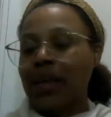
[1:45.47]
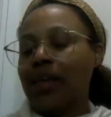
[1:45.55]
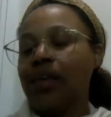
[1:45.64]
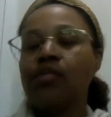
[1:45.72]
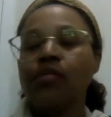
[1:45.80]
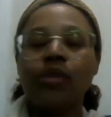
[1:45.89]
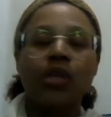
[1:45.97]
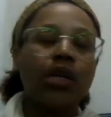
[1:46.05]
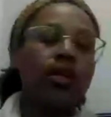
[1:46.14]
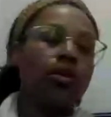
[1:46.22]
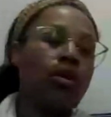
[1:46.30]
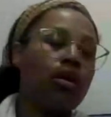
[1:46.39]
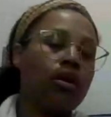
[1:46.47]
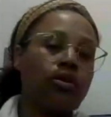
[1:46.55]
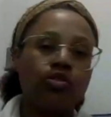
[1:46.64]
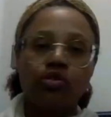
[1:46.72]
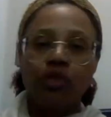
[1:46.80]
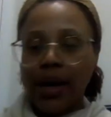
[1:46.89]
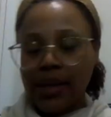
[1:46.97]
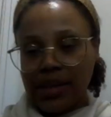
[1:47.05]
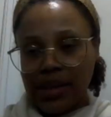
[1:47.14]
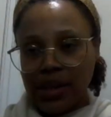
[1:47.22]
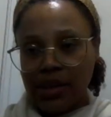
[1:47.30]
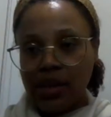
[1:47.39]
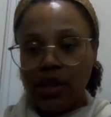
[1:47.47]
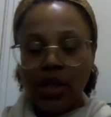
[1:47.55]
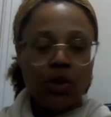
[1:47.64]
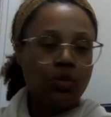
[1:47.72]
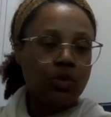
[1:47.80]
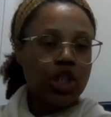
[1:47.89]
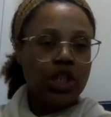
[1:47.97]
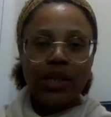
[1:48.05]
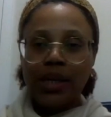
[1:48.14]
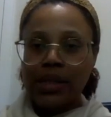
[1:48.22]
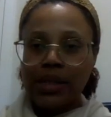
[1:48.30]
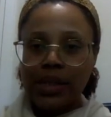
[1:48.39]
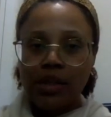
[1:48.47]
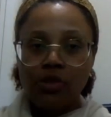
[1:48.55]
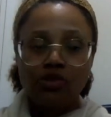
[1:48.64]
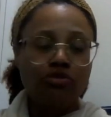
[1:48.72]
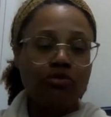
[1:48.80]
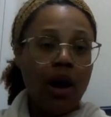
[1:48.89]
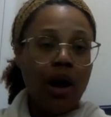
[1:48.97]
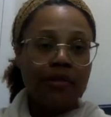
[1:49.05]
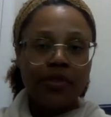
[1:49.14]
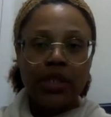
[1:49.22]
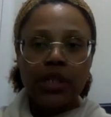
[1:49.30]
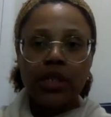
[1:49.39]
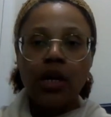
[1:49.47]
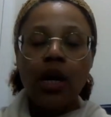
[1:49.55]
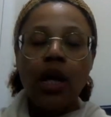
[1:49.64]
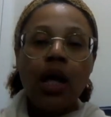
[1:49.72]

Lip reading: even in contracting, negotiating, drafting.